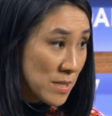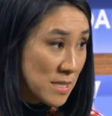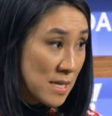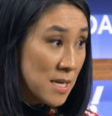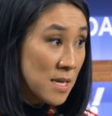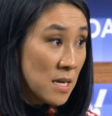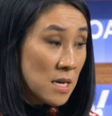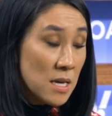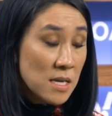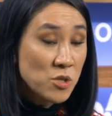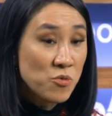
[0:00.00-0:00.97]
we see
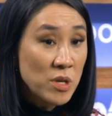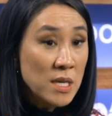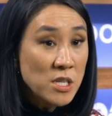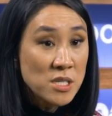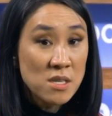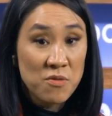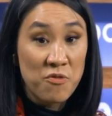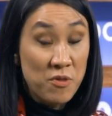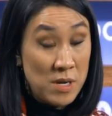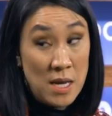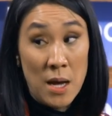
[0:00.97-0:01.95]
is really just to
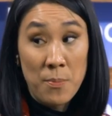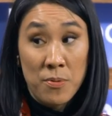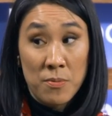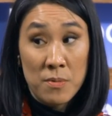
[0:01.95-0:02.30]
free up